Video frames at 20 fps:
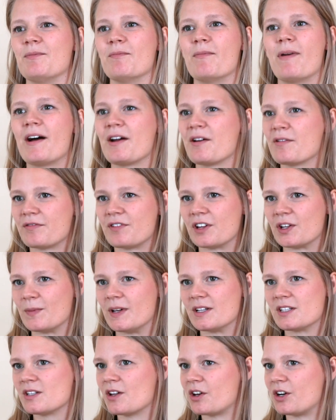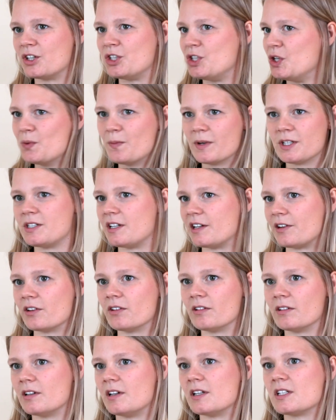And biofilm, it's not a new
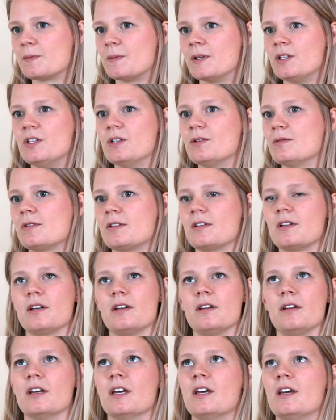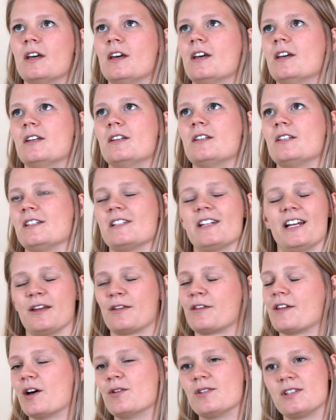material; it's been using since
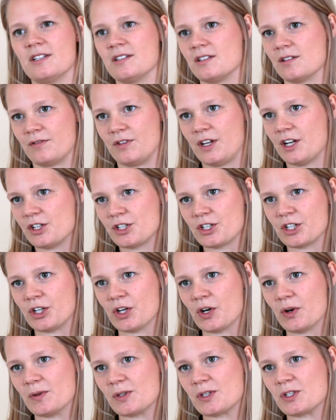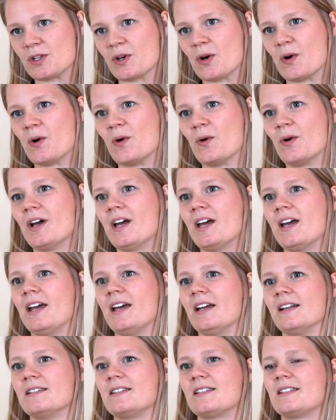like thousands of years ago. So
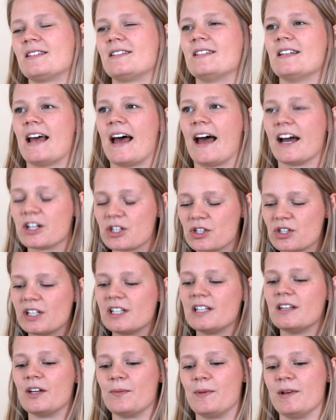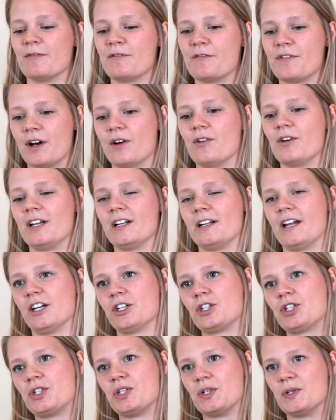it. Actually, they've been founding
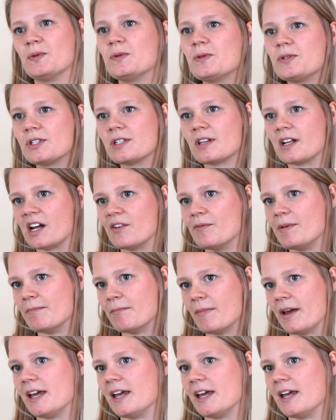like shoes that have been